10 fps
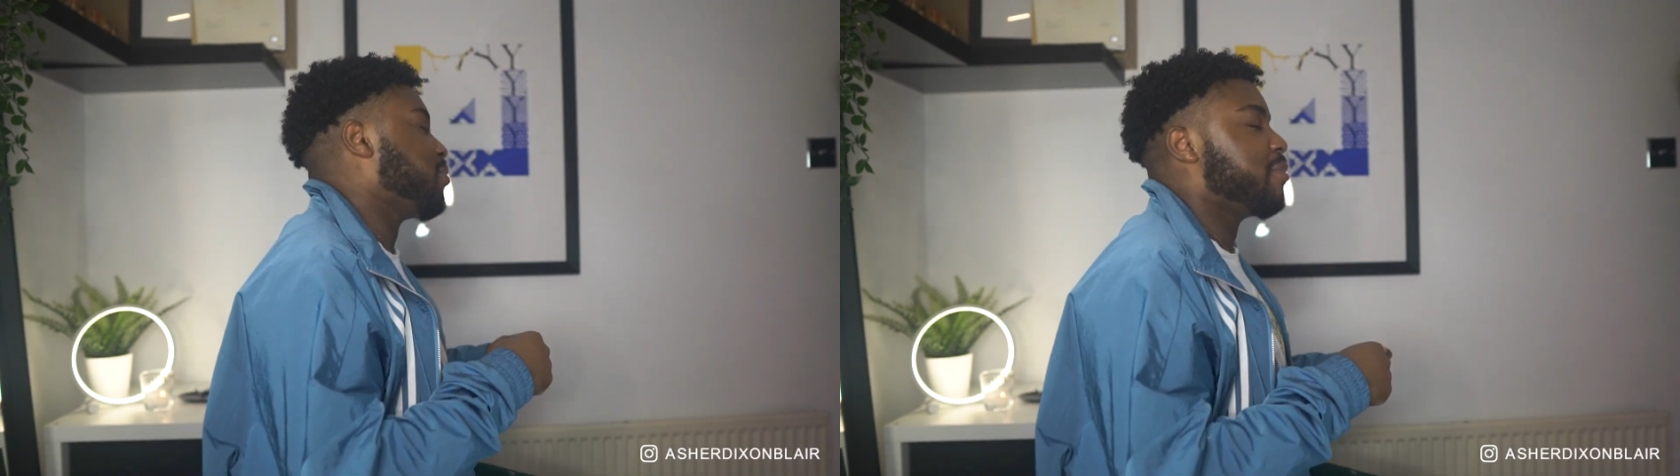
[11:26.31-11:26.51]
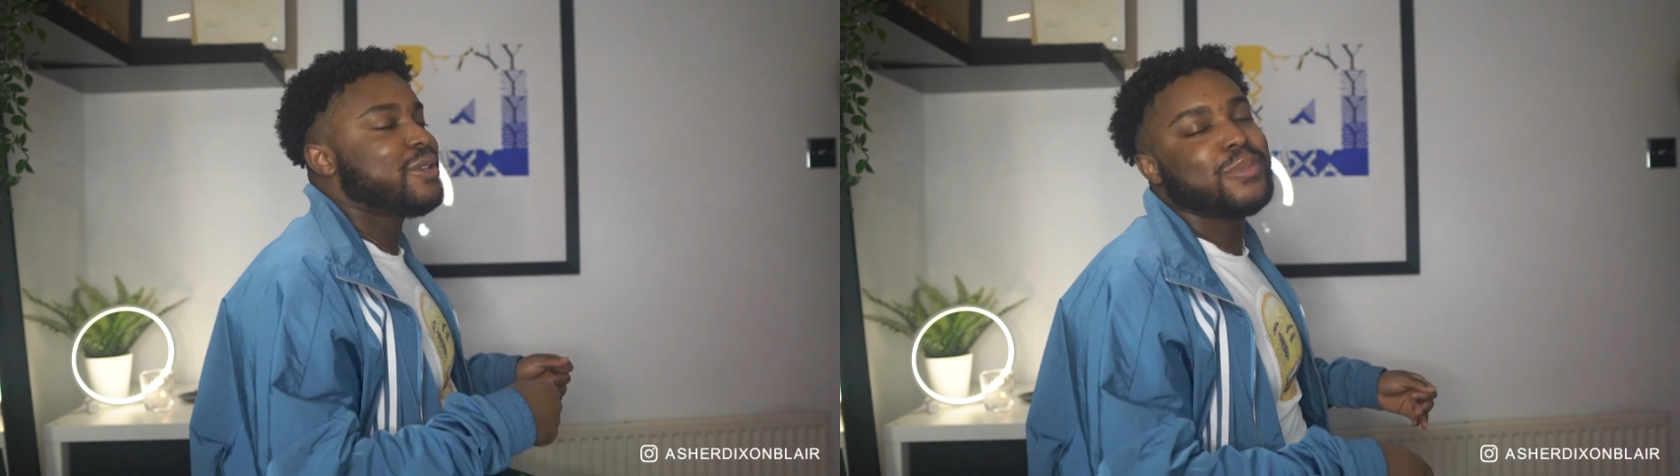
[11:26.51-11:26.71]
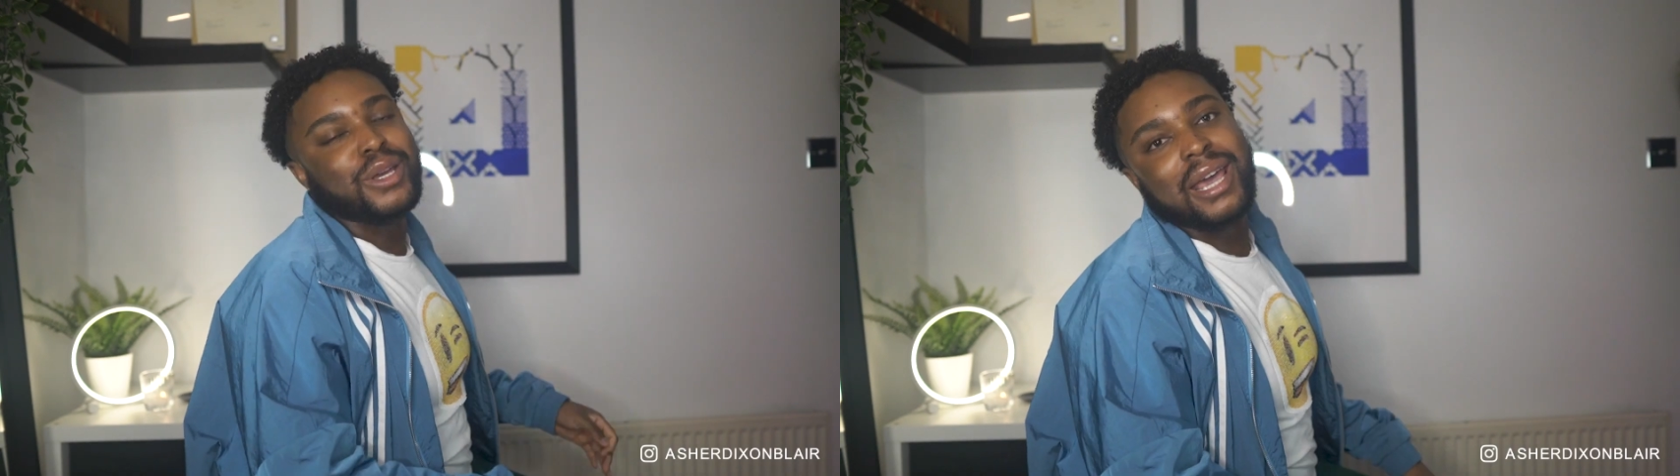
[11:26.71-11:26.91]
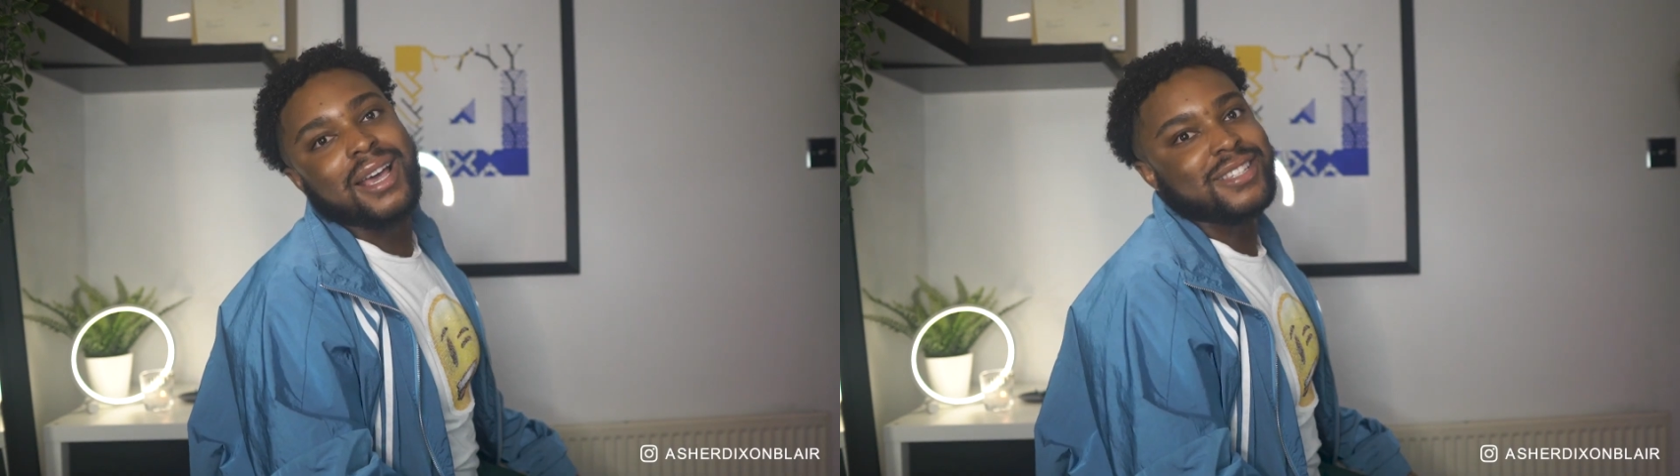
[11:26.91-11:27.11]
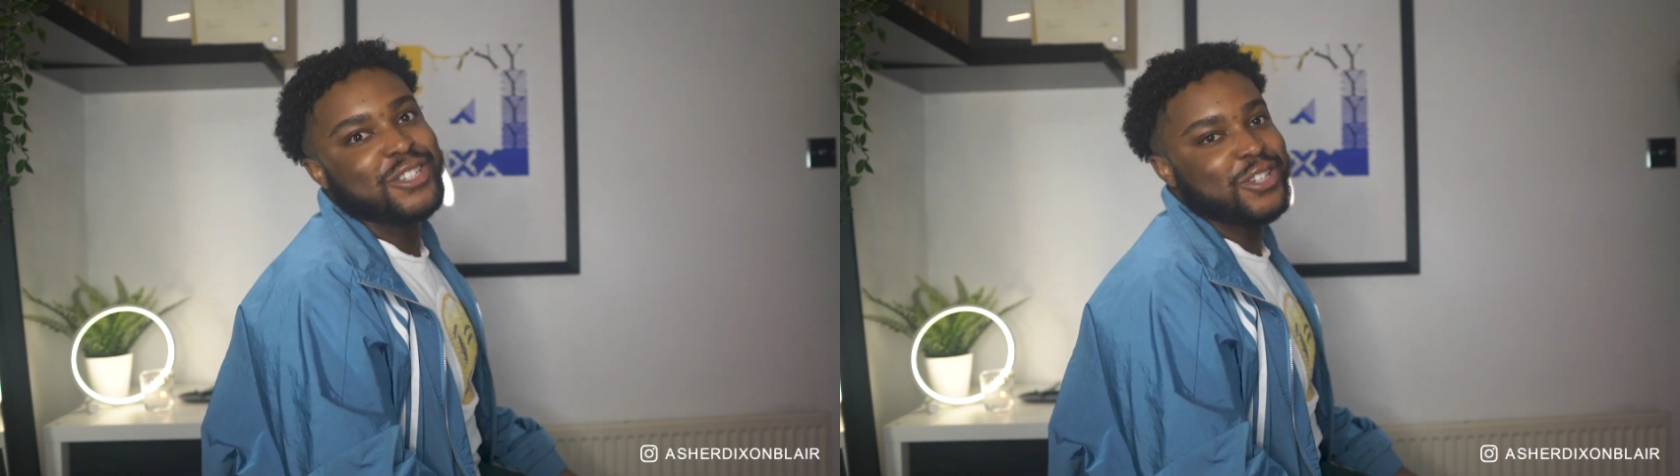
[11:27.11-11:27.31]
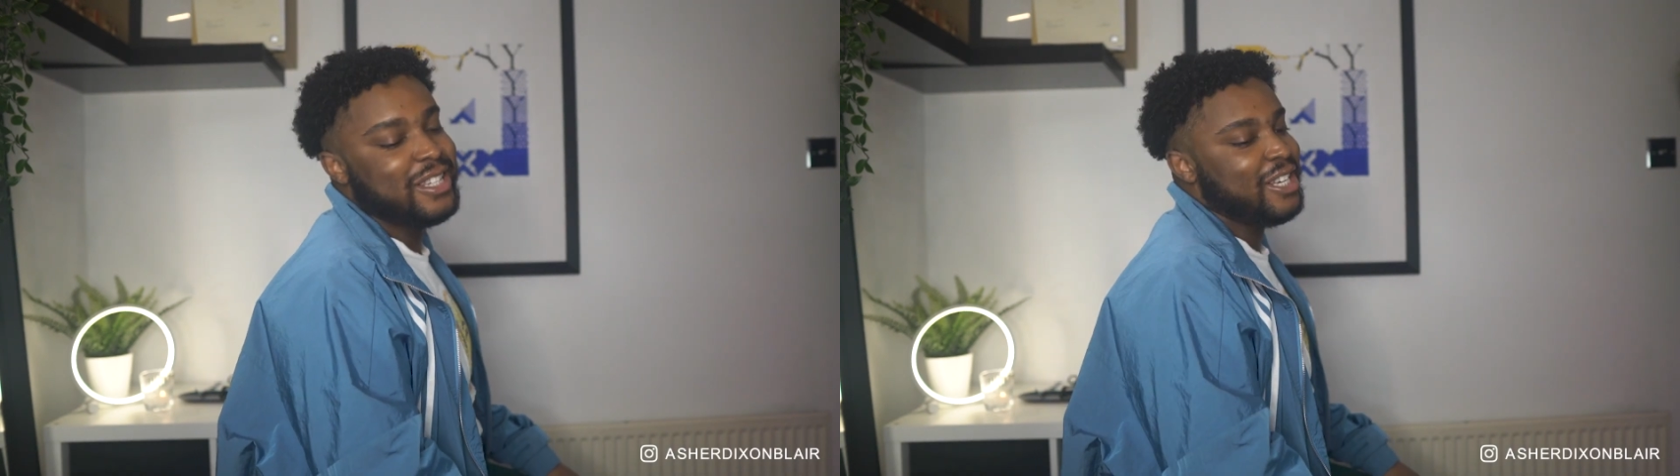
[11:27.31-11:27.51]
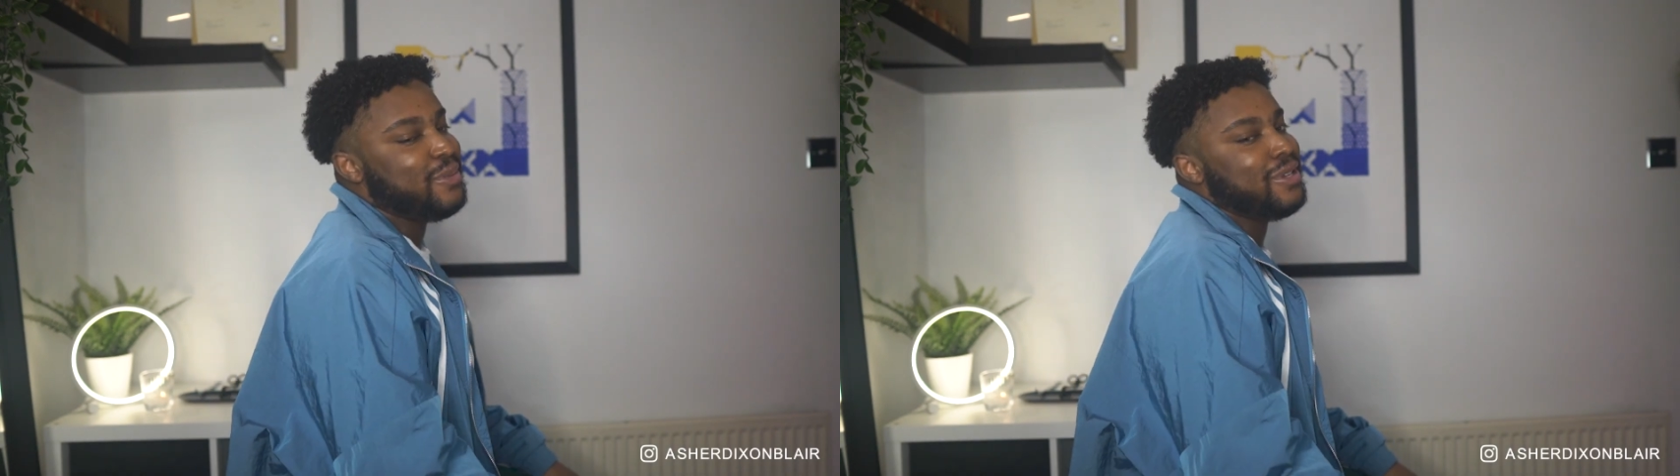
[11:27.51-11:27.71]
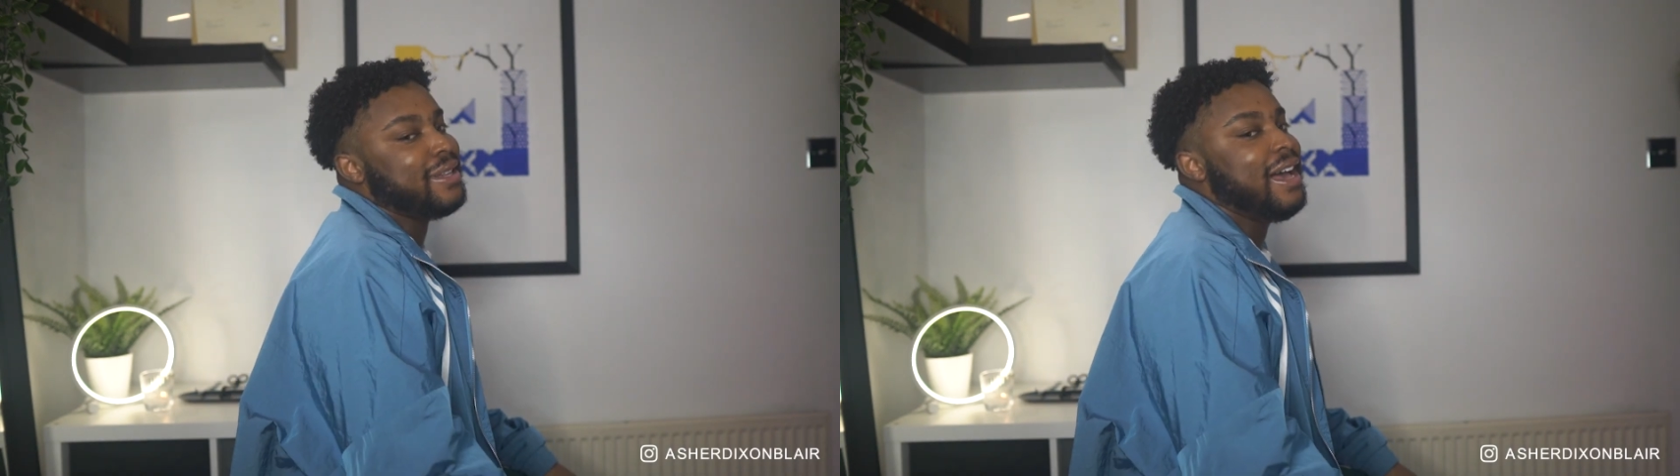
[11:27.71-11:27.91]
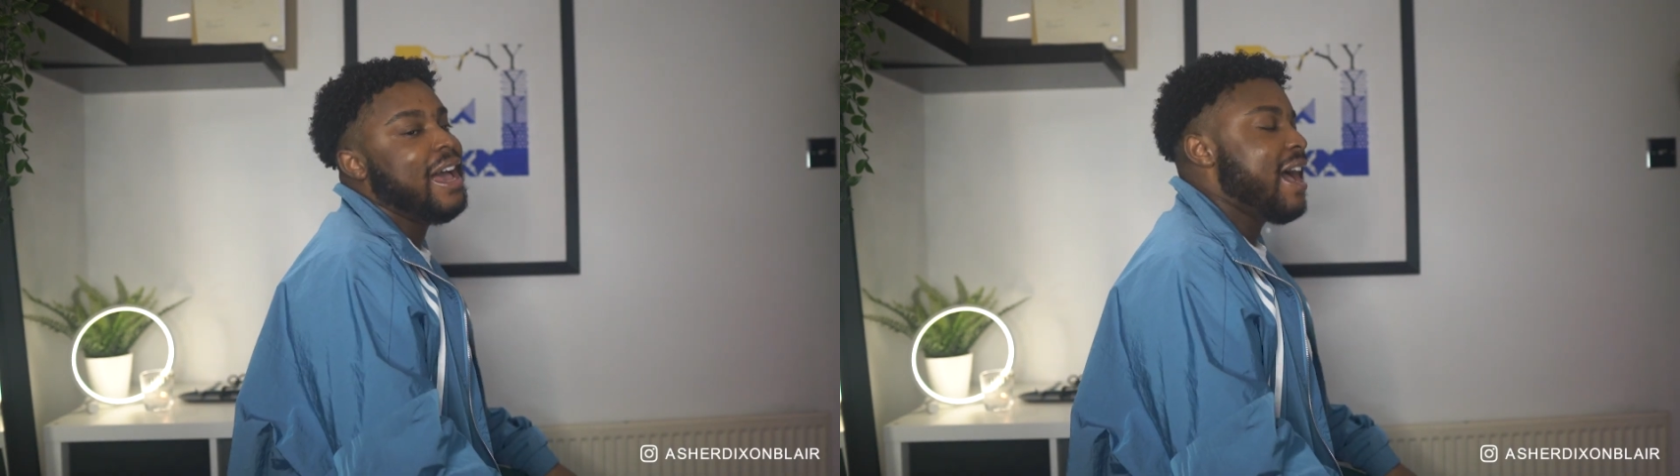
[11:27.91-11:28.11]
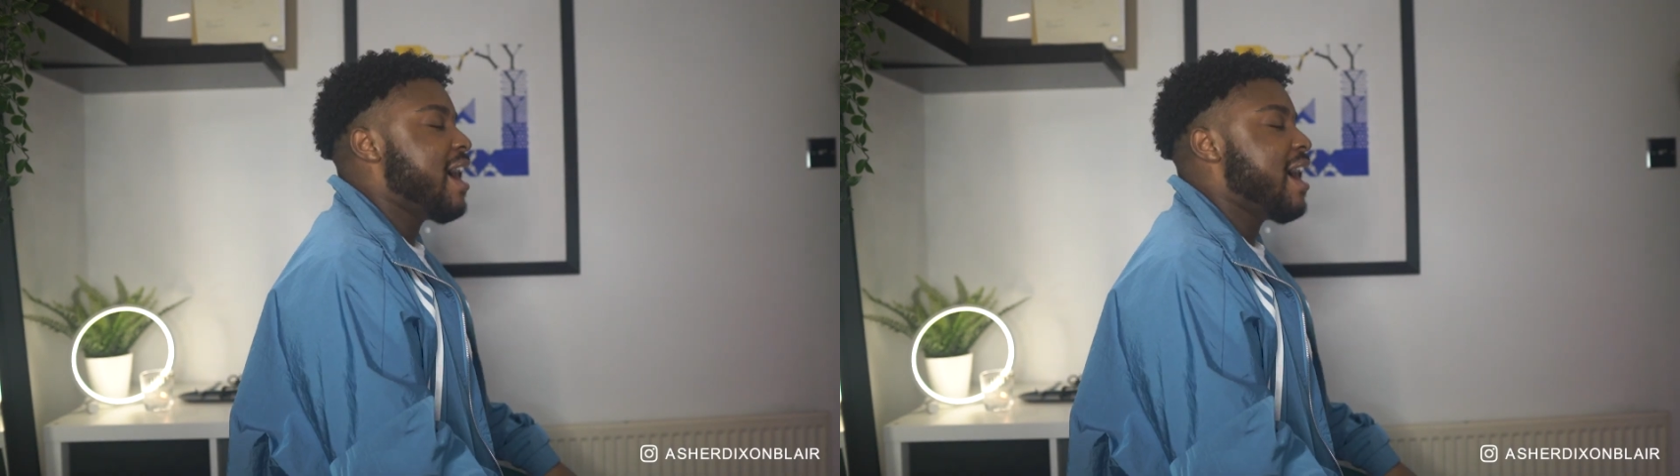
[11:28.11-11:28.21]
she blows me a kiss, she sees me do that,